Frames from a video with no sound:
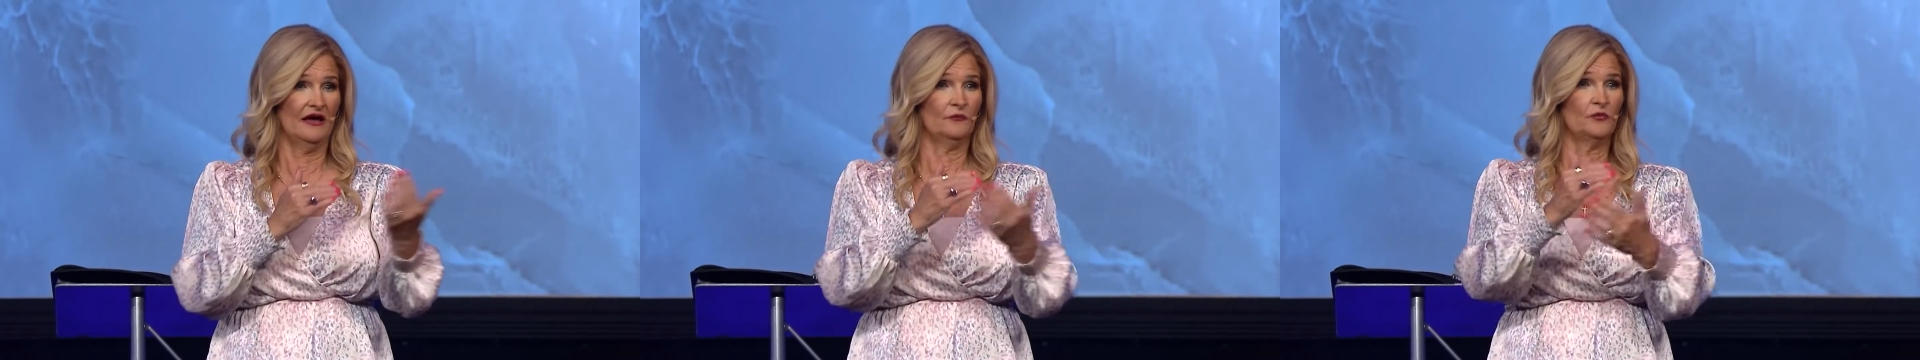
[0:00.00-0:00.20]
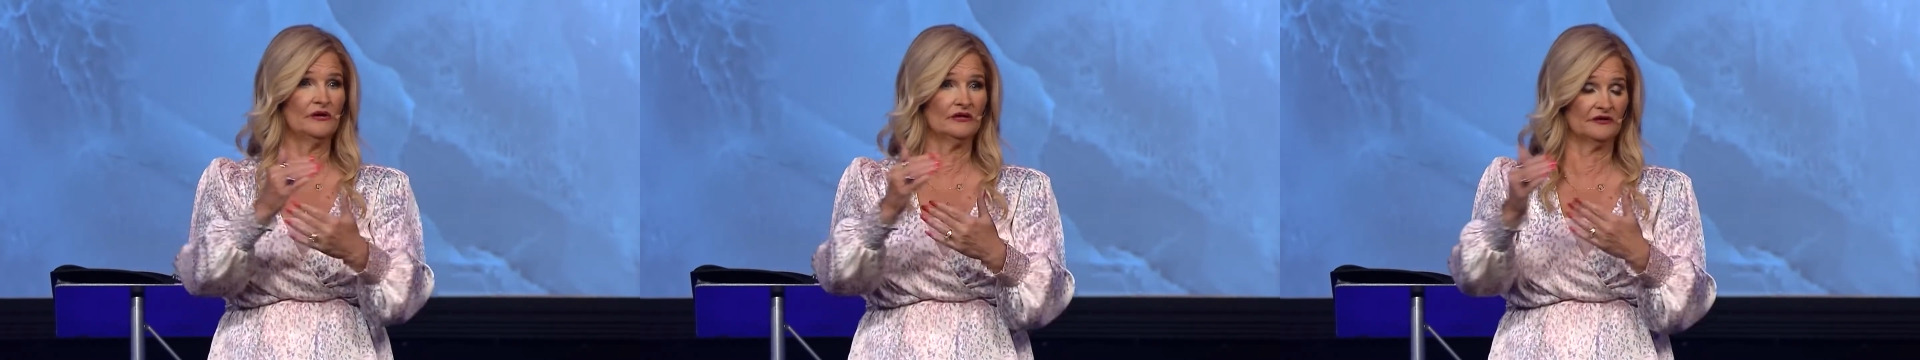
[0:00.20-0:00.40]

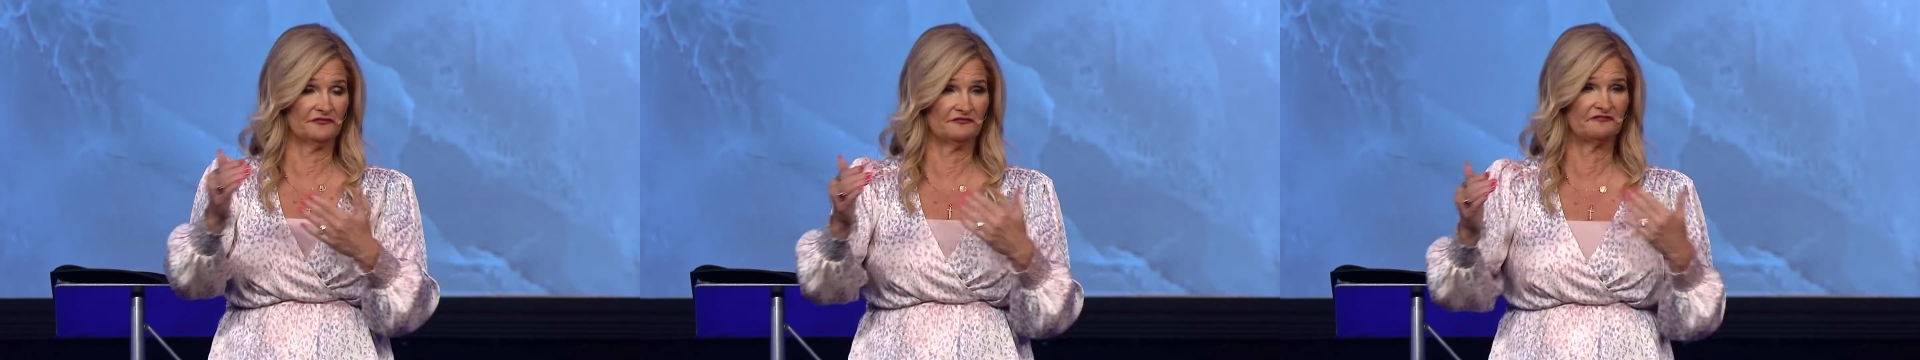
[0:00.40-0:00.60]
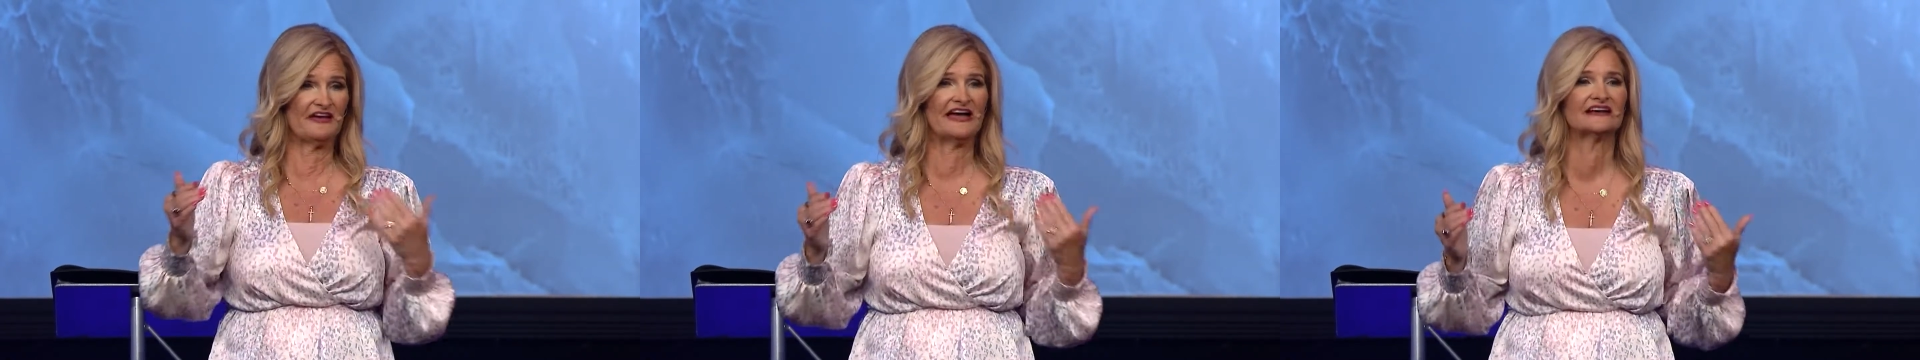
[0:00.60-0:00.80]
will
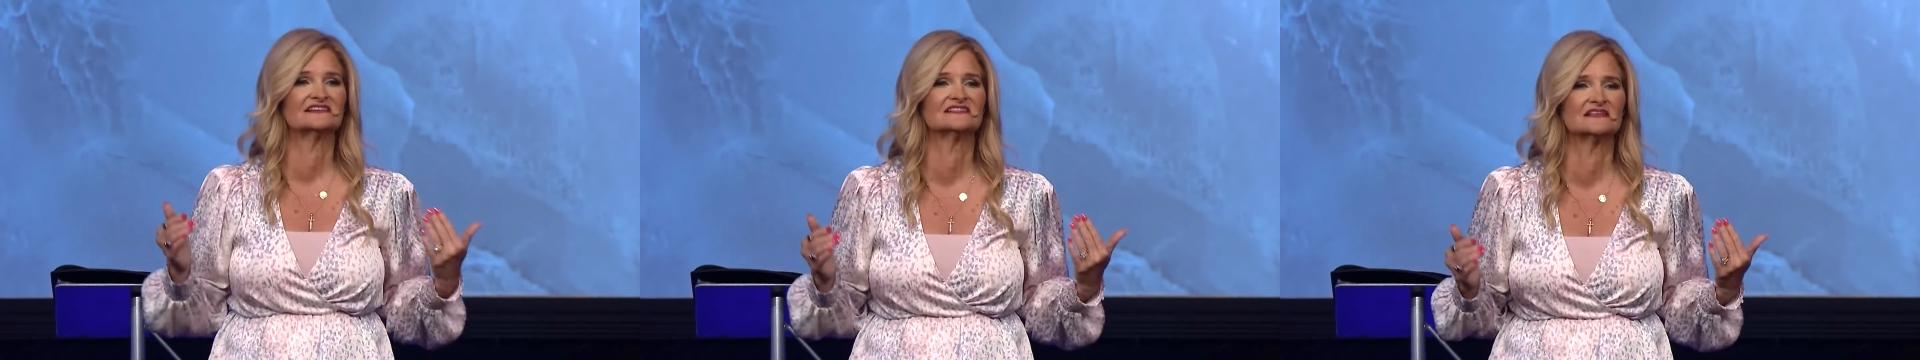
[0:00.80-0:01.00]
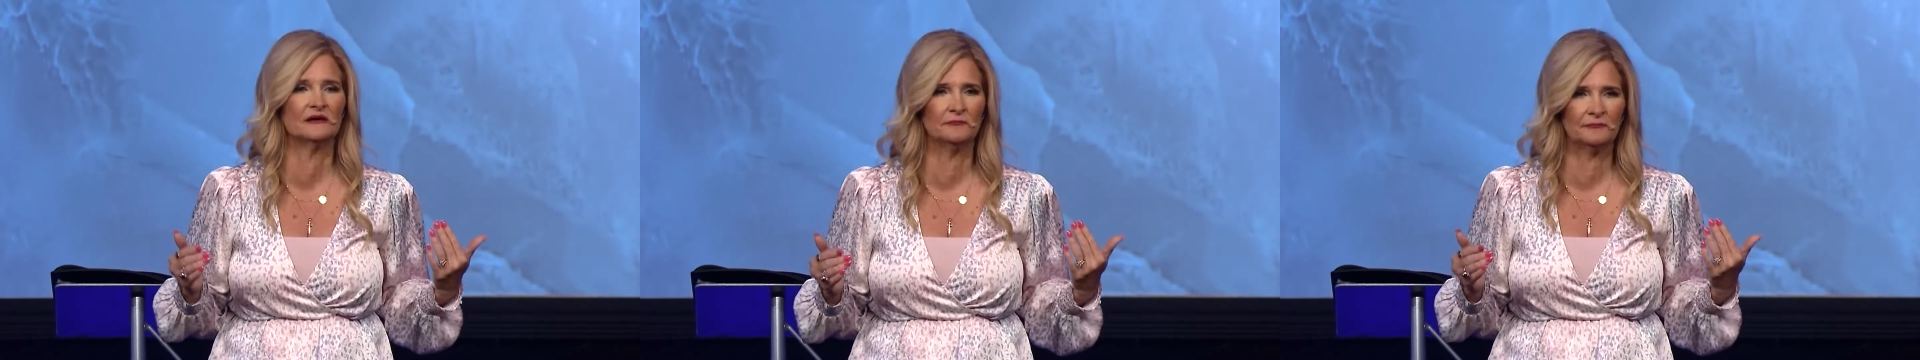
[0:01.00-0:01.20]
affect
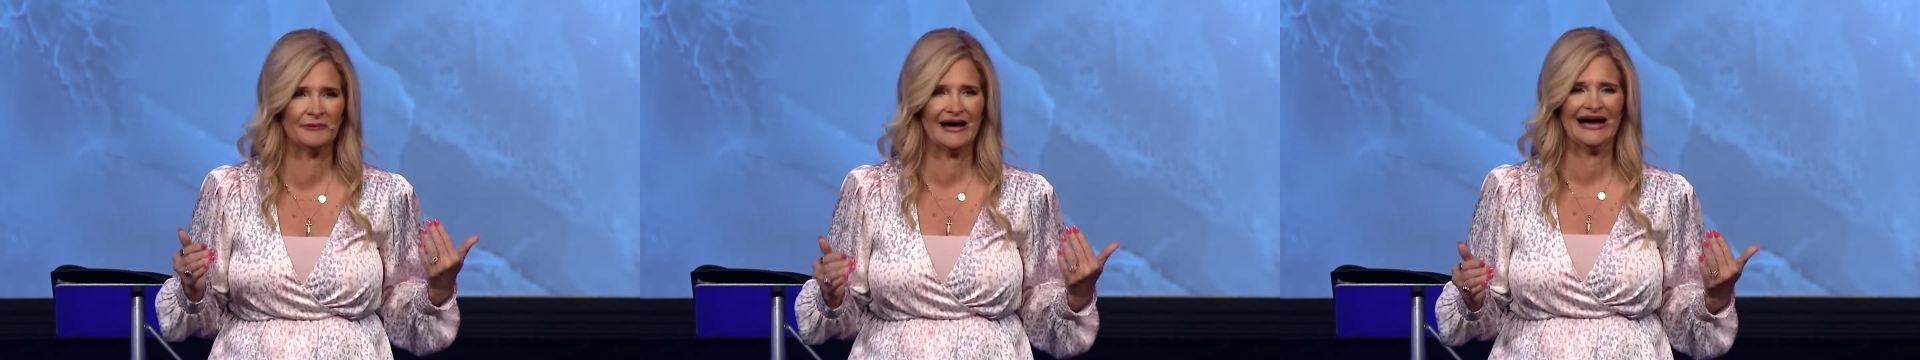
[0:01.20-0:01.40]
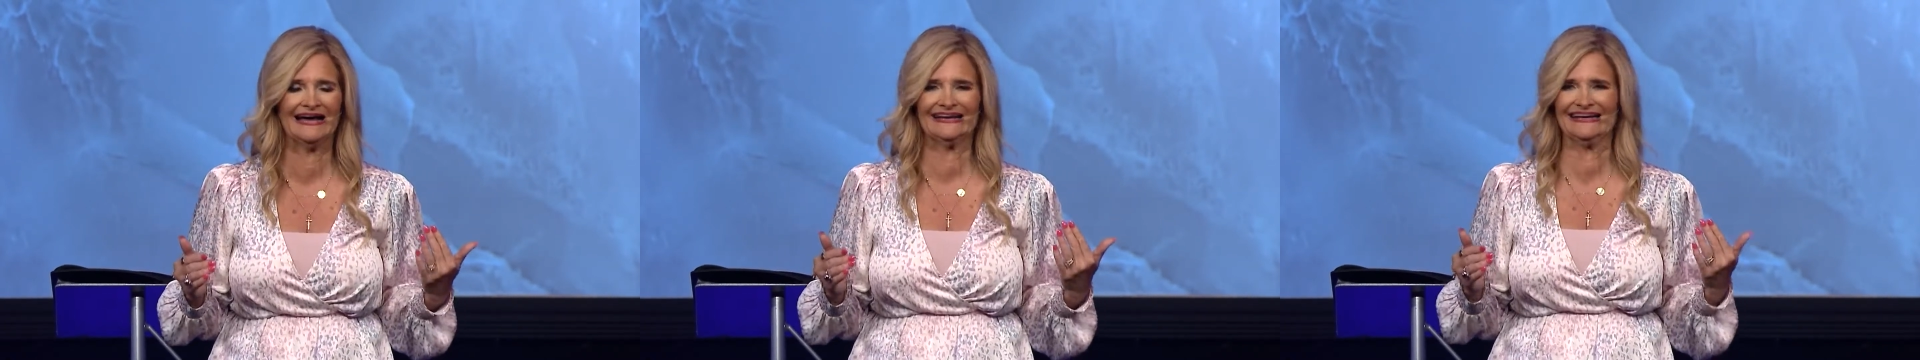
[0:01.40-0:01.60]

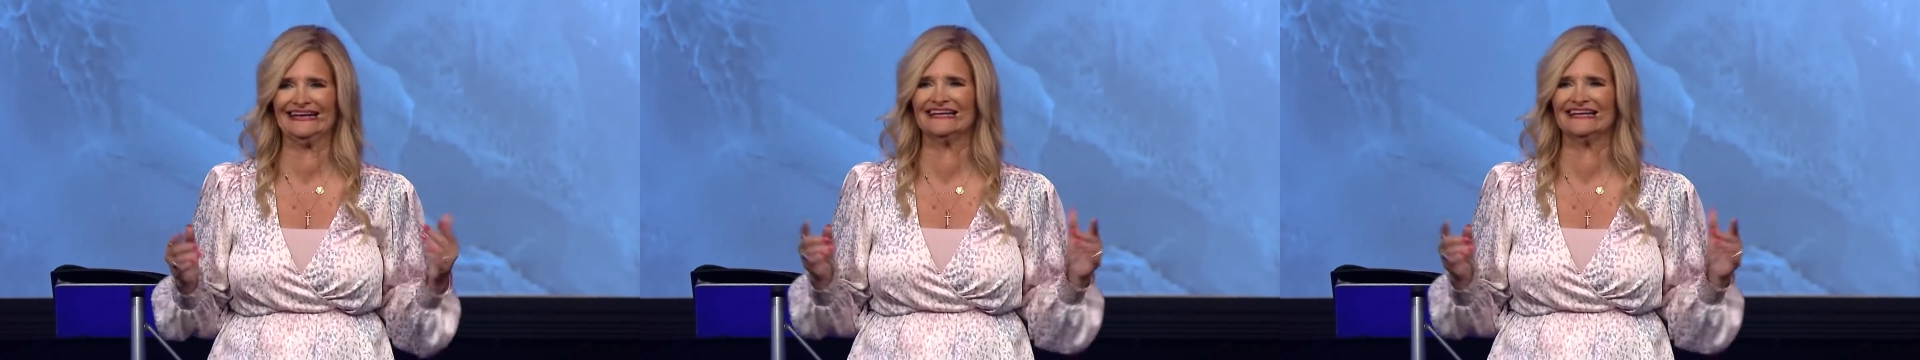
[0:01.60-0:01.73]
somebody,